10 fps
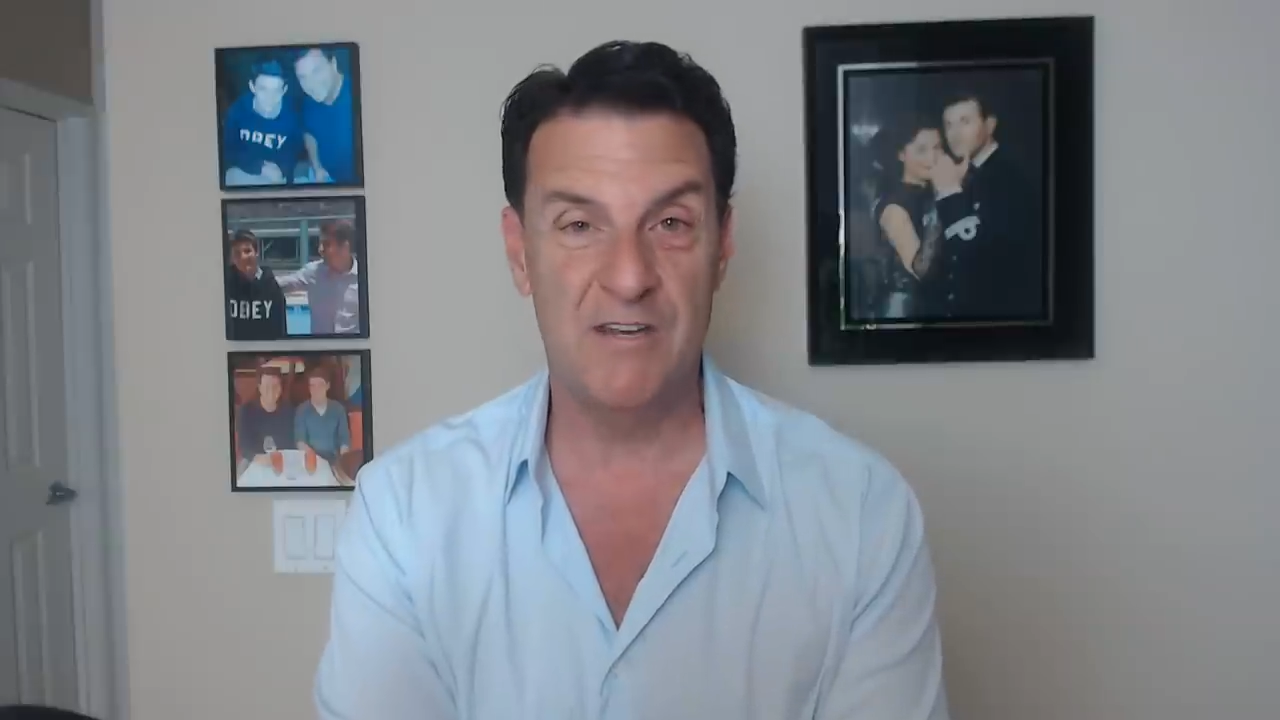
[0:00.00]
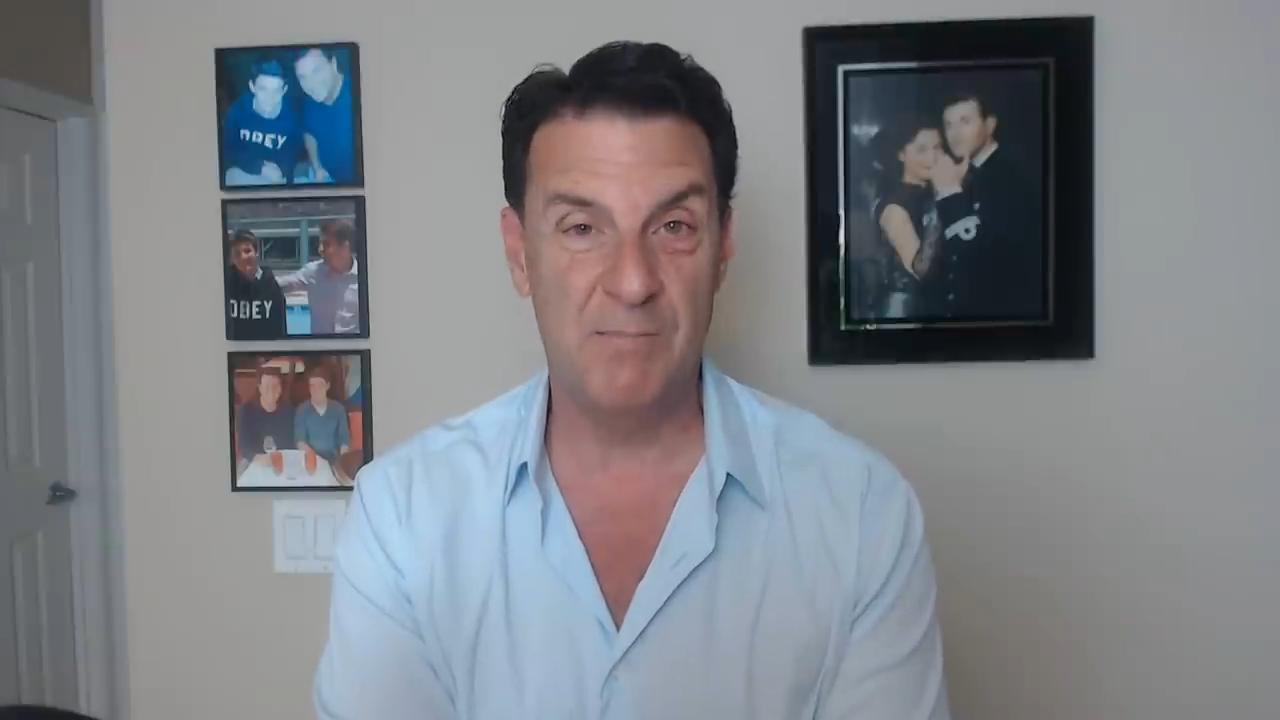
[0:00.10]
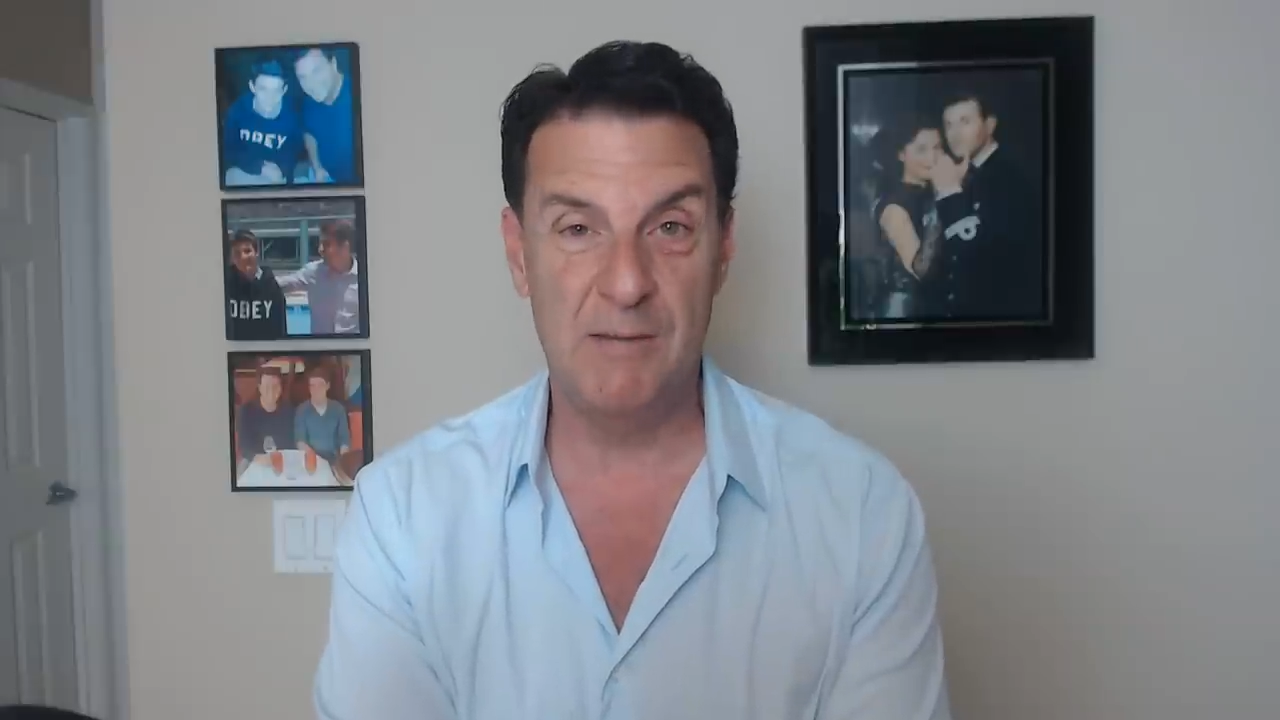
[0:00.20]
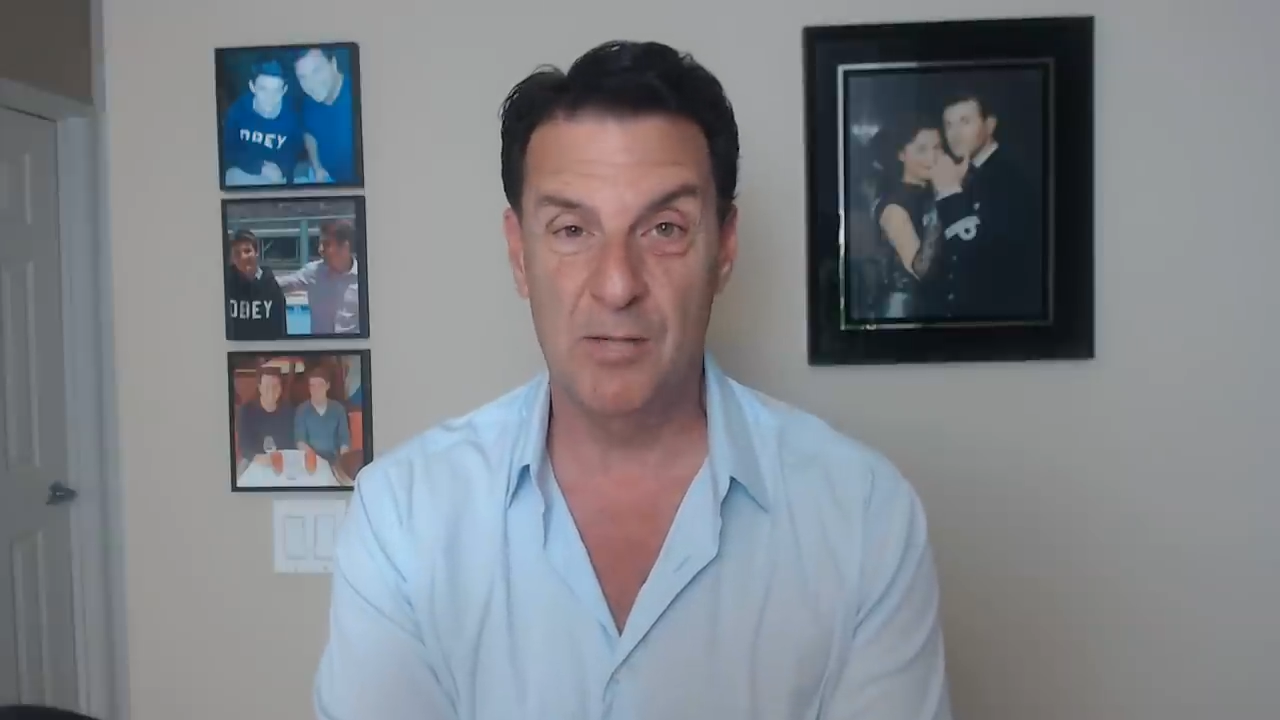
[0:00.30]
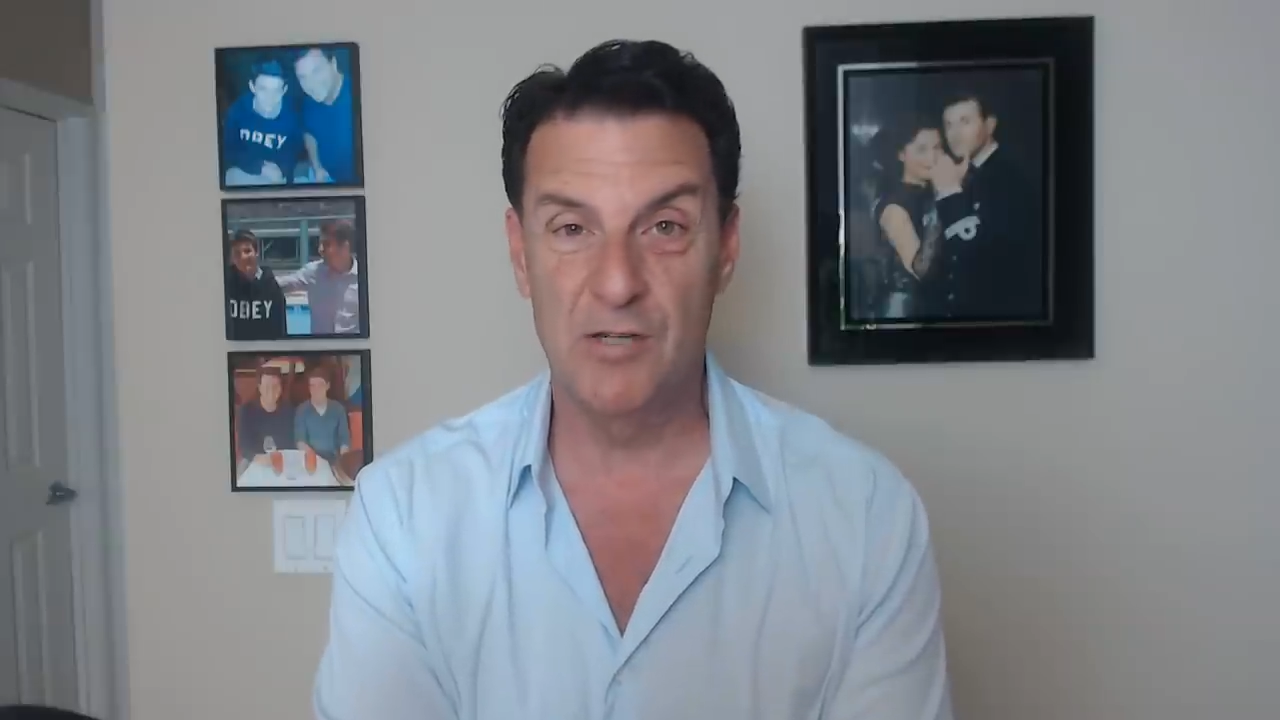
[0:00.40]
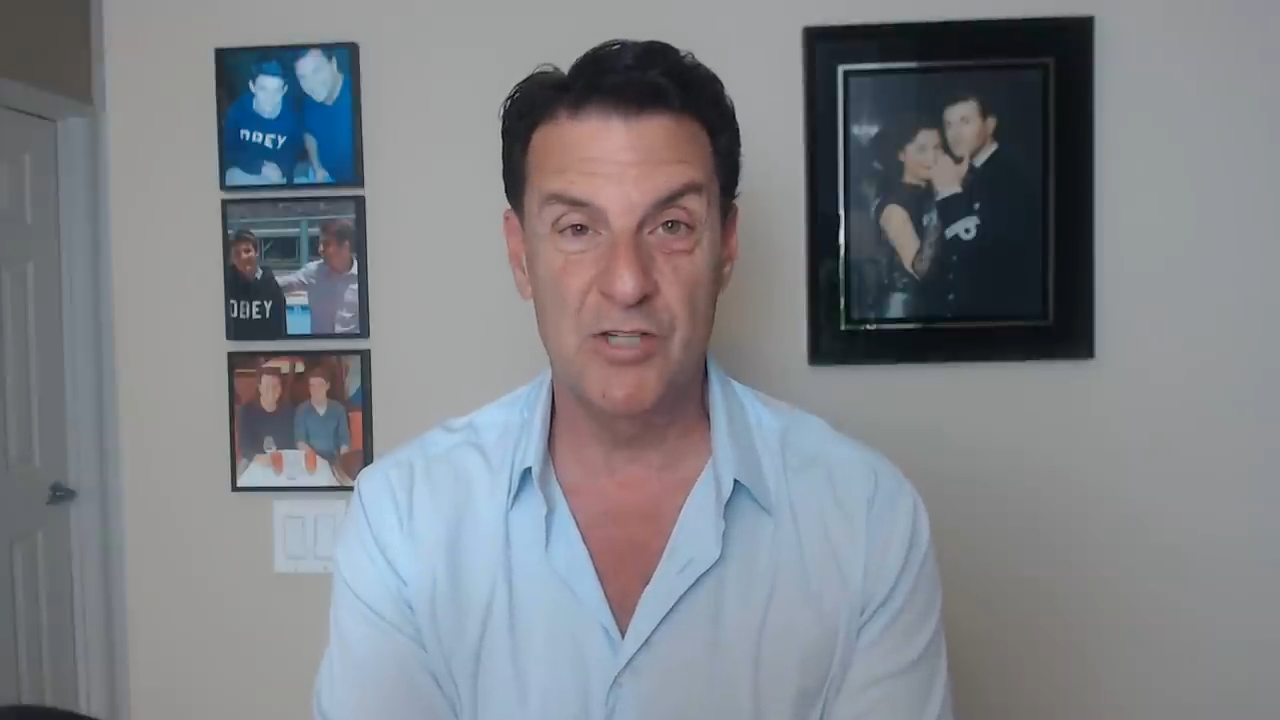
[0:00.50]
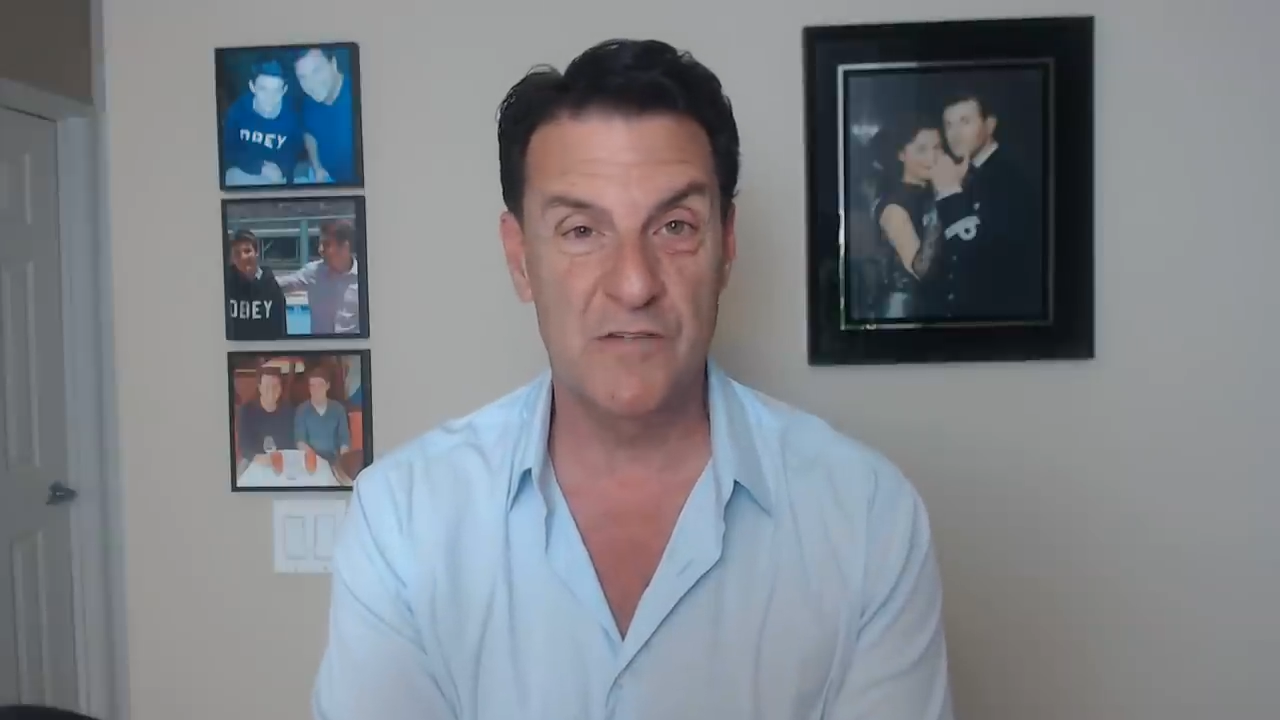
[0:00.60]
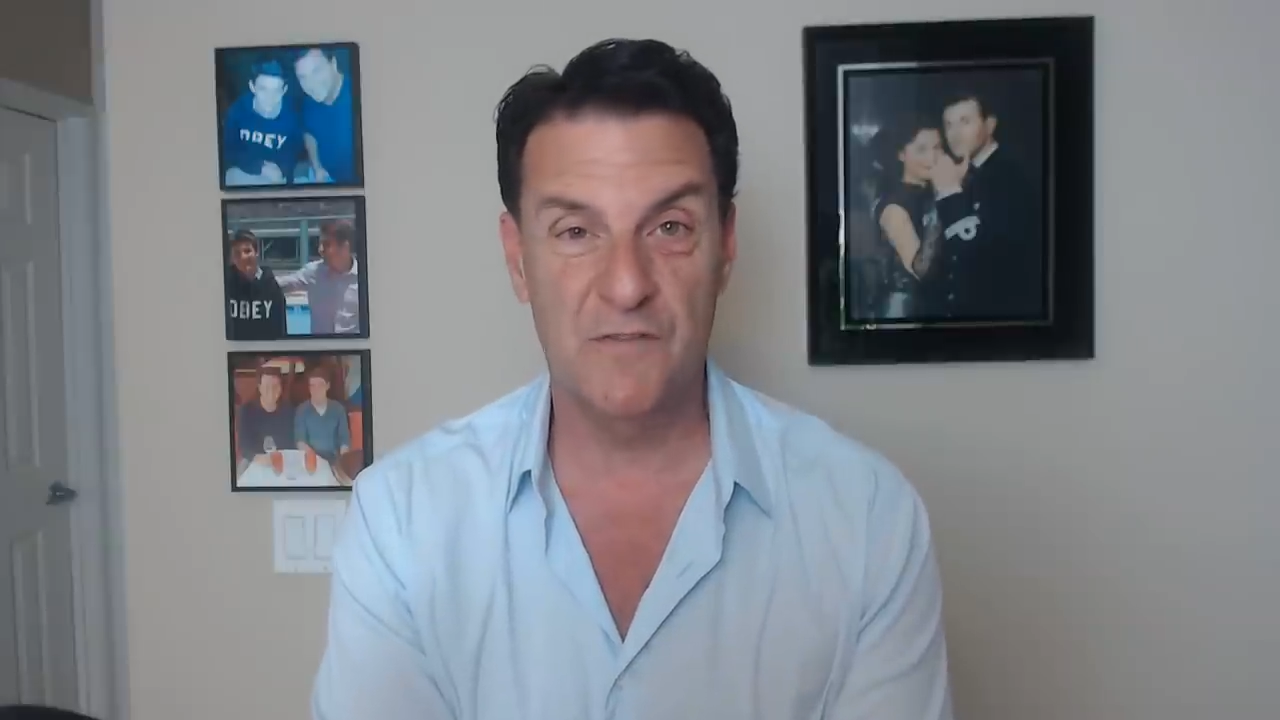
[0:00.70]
of people are just